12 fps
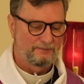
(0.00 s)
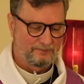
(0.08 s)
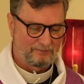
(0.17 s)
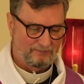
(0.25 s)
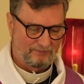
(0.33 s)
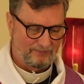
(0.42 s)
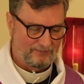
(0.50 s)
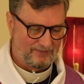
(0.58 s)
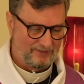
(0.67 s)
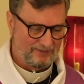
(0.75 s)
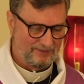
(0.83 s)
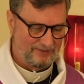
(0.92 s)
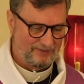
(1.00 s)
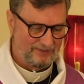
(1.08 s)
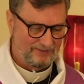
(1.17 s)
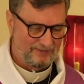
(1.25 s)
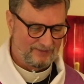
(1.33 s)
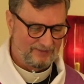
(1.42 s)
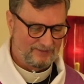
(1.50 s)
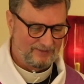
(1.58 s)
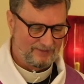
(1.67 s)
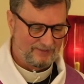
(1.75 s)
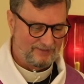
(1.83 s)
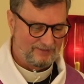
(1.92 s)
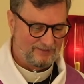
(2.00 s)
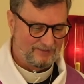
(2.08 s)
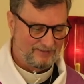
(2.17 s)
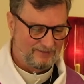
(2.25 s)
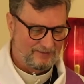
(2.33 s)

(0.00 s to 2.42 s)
Nothing is said.